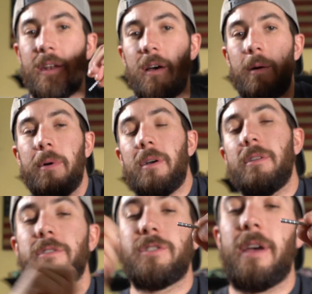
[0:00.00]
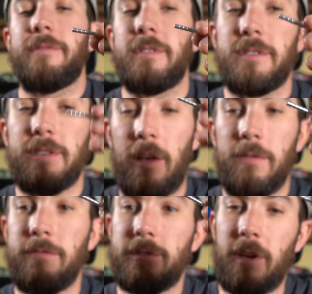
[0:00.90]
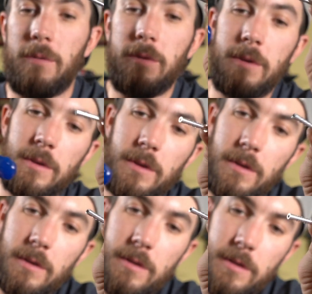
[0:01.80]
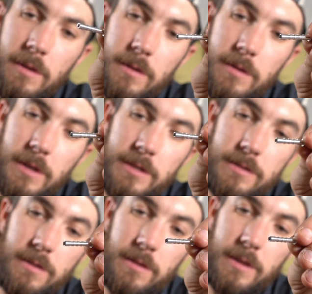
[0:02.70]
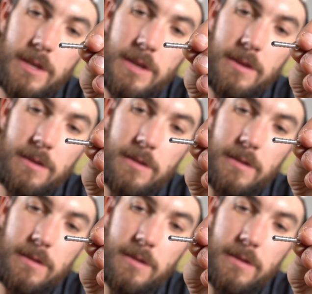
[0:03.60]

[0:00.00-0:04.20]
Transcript: up onto the shaft itself. So, nice little heat.